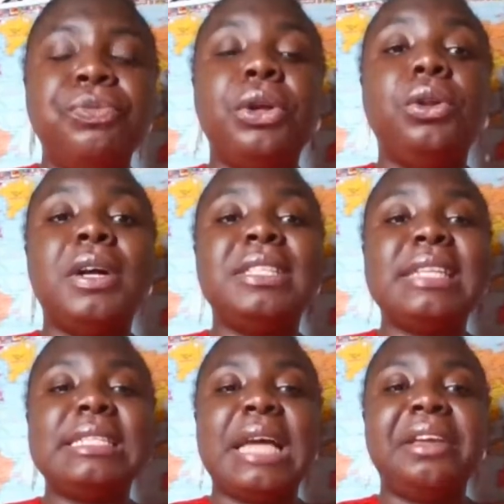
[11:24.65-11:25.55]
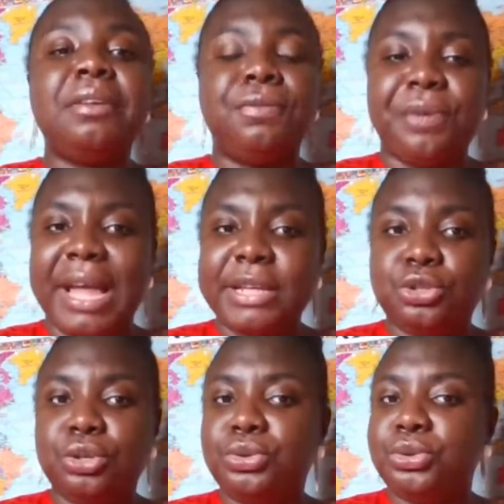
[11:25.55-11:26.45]
The Lord says, I
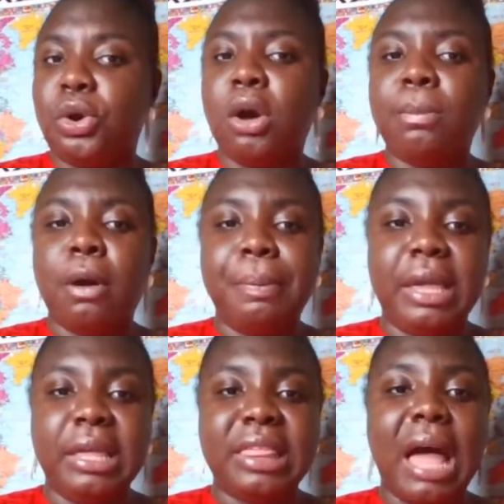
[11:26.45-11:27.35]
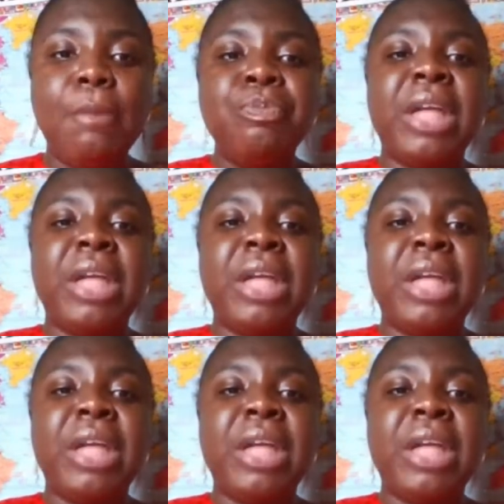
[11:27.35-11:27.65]
invite you to come up hither.